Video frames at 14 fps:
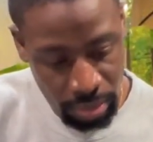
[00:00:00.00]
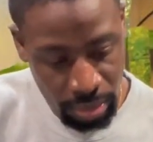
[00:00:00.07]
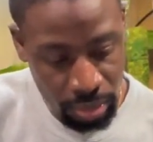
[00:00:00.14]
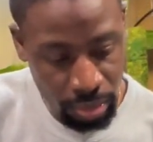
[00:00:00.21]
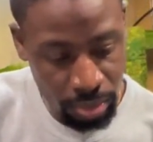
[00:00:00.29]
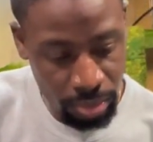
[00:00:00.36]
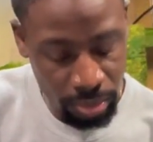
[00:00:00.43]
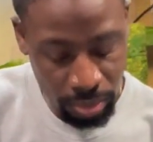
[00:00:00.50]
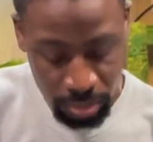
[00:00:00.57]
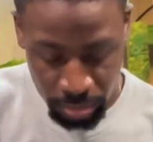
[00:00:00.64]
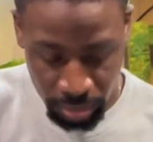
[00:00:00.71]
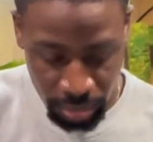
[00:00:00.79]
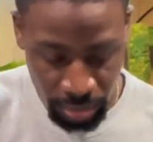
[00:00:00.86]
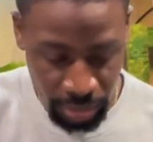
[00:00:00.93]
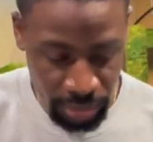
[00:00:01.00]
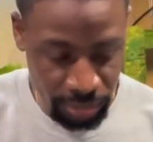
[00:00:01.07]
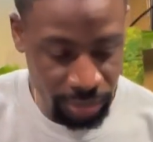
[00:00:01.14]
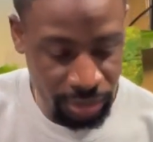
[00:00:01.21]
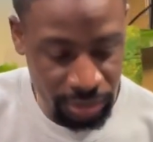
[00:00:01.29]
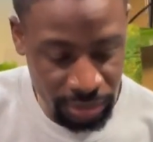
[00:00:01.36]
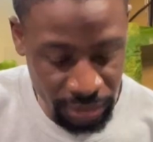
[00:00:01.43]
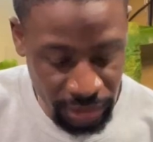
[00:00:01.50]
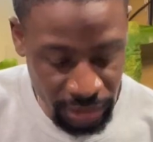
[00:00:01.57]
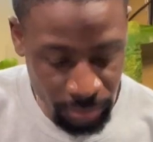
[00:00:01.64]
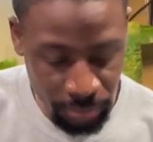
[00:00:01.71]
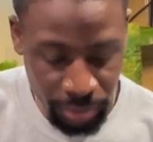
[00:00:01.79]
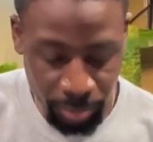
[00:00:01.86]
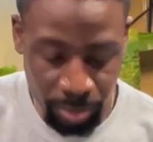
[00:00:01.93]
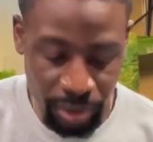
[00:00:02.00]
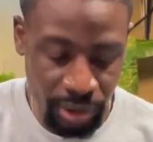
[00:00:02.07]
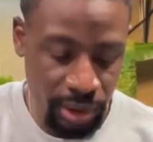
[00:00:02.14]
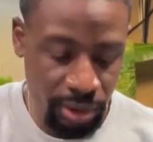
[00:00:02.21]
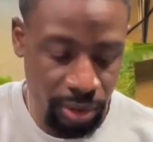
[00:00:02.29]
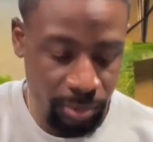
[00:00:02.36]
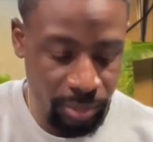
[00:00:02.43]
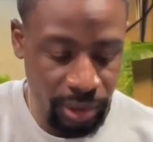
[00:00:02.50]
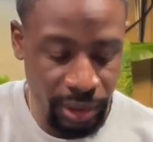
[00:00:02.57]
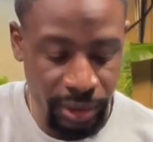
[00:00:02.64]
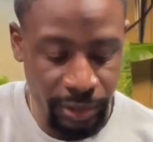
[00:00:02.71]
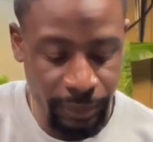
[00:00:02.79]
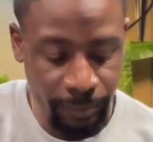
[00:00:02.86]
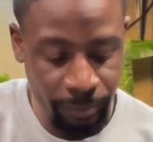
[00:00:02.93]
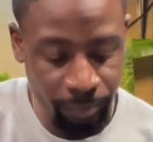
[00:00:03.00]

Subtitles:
Cool, throw that to the side. We'll pick that up later.